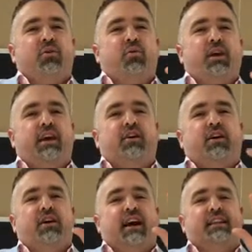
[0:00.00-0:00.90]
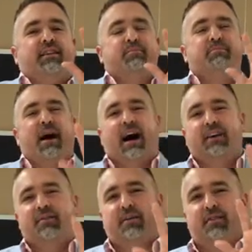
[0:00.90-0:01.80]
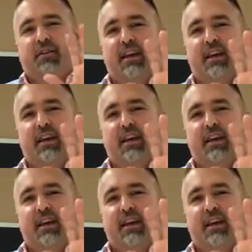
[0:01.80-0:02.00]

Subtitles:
we are at the bottom of